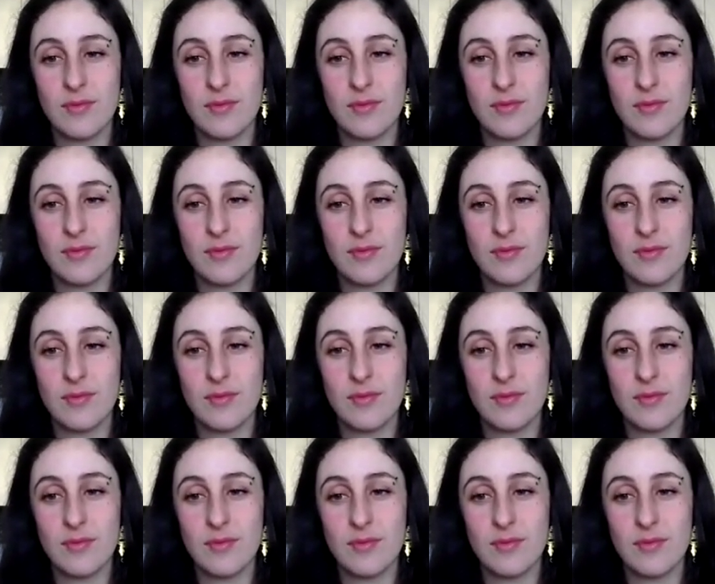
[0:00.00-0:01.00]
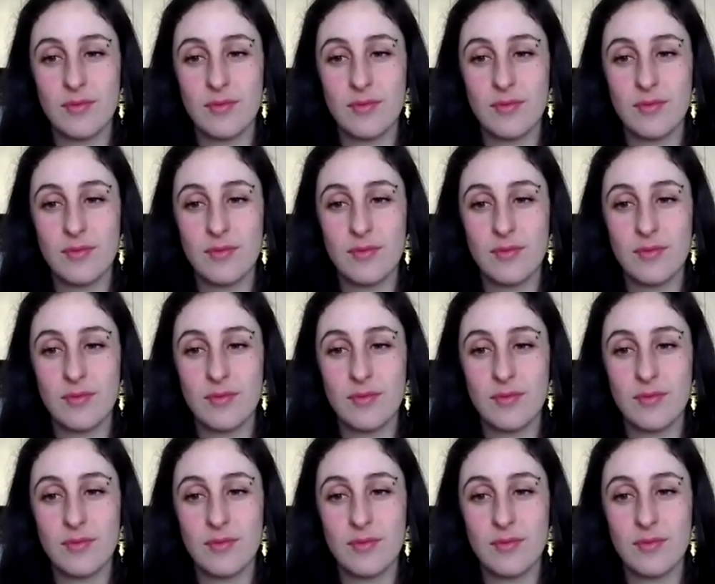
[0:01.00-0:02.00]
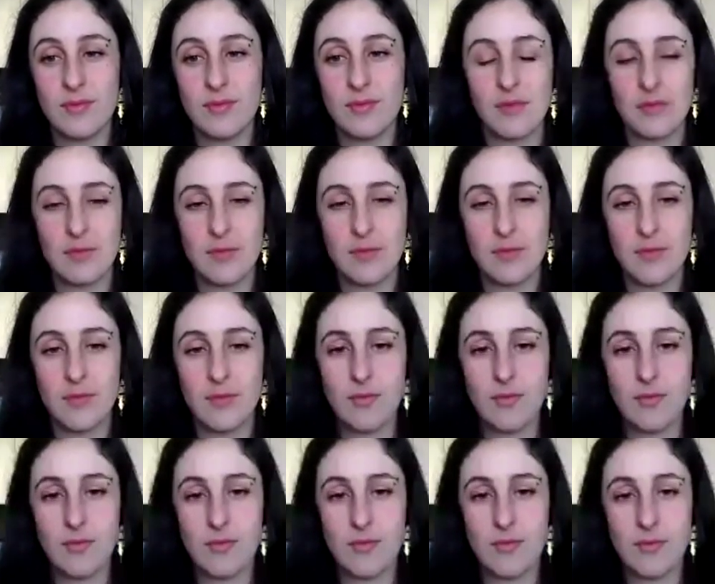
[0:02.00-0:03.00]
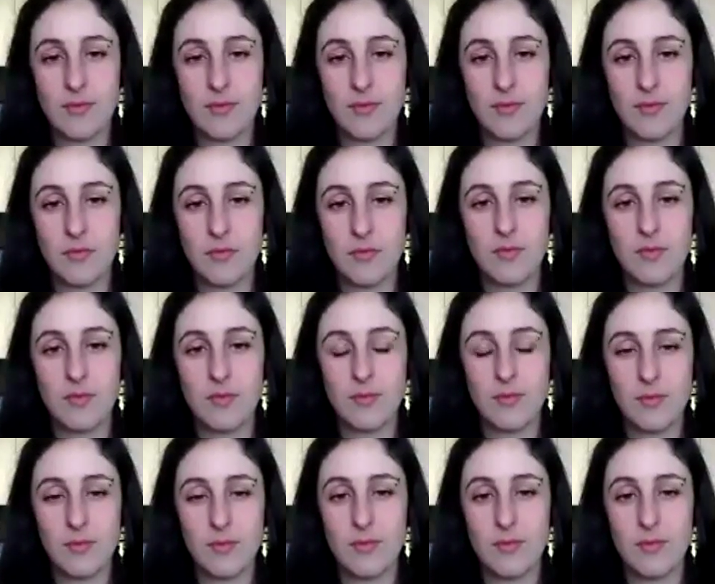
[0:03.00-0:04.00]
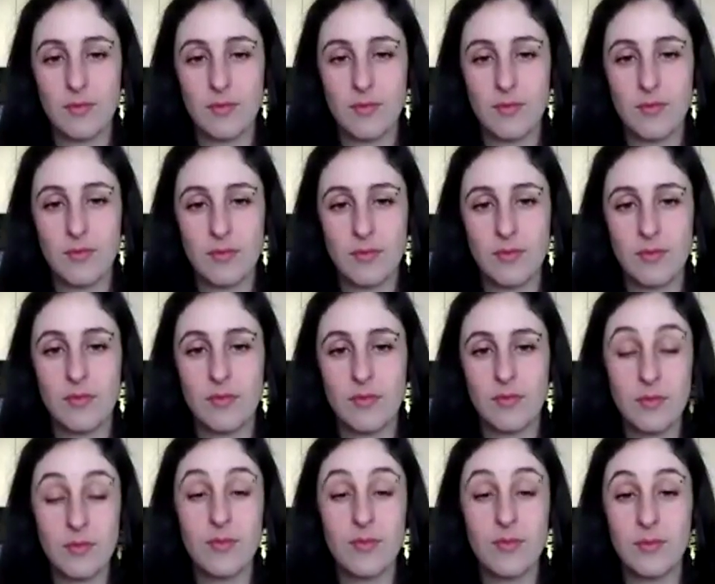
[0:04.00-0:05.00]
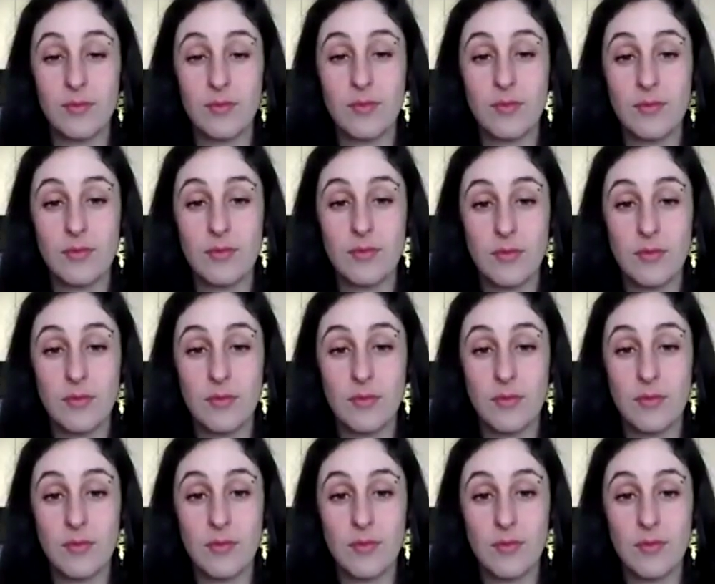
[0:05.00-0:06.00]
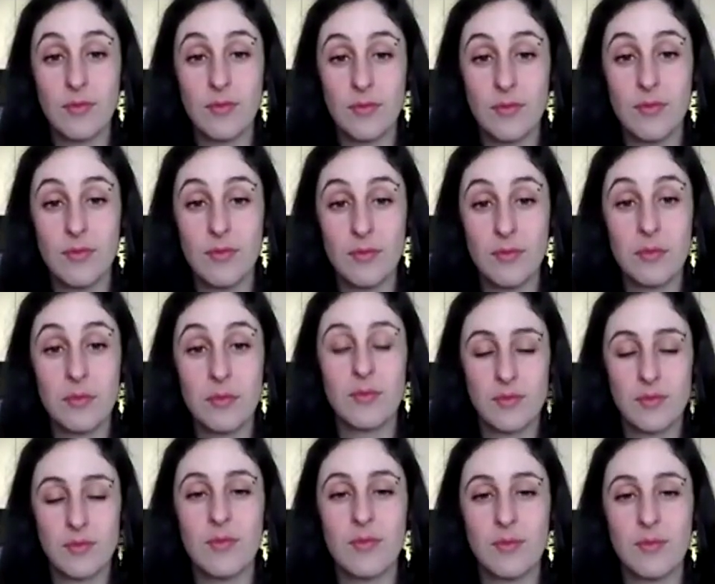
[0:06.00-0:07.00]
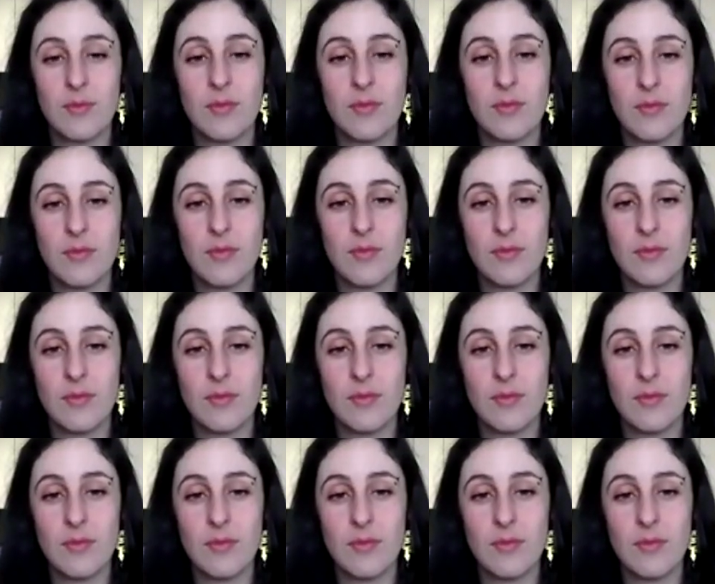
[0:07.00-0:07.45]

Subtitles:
(not speaking)